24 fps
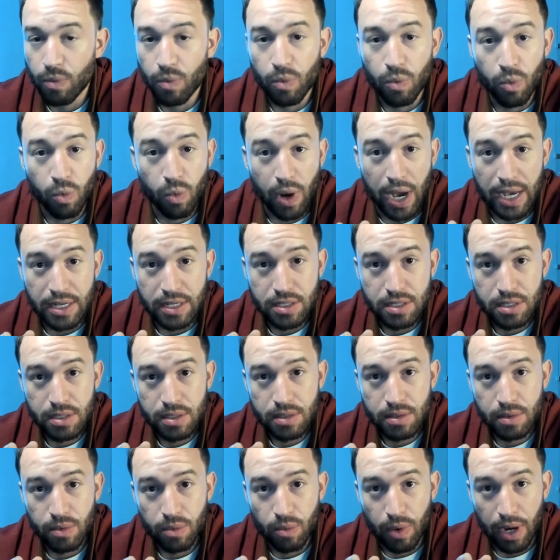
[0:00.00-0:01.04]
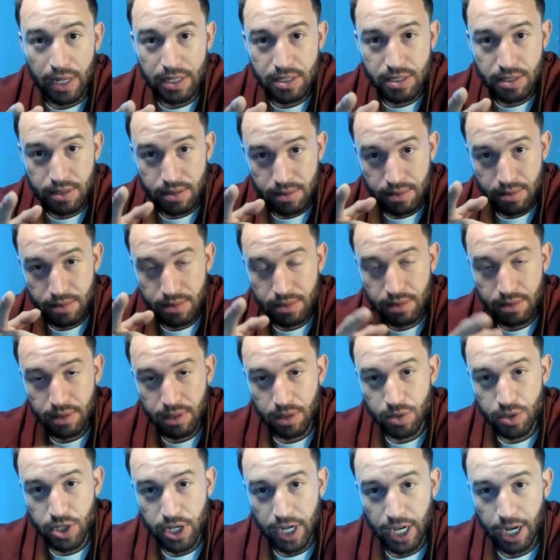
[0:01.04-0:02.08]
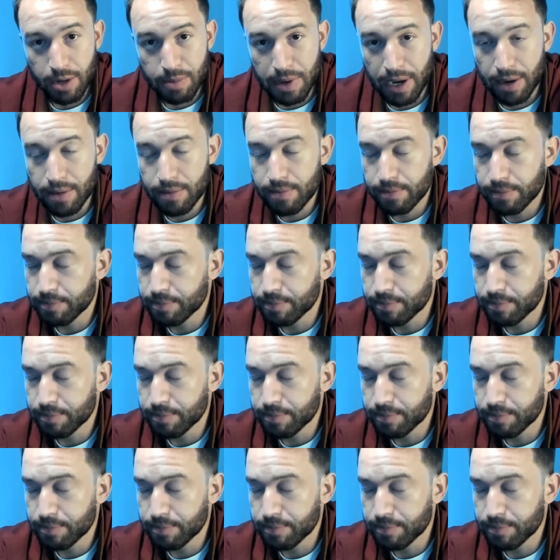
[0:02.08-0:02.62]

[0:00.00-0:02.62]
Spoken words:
Wes Watson. Go check him out.